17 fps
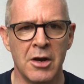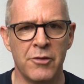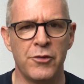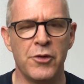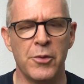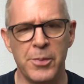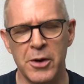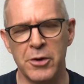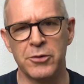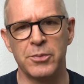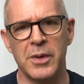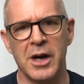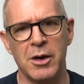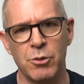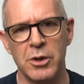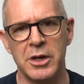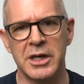for both
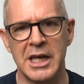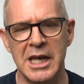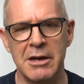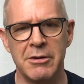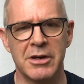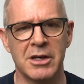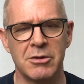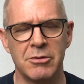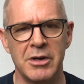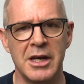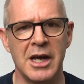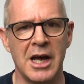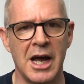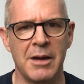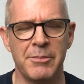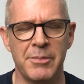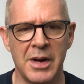my work here in
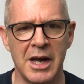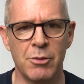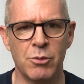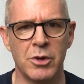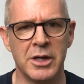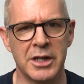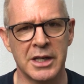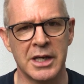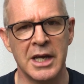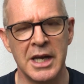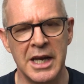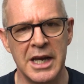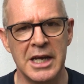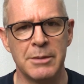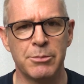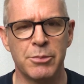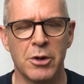Korea and my work
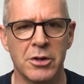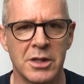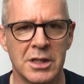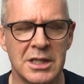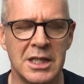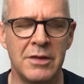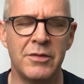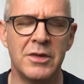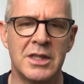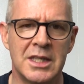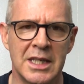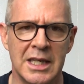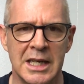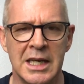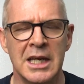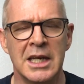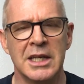in
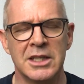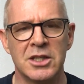productivity.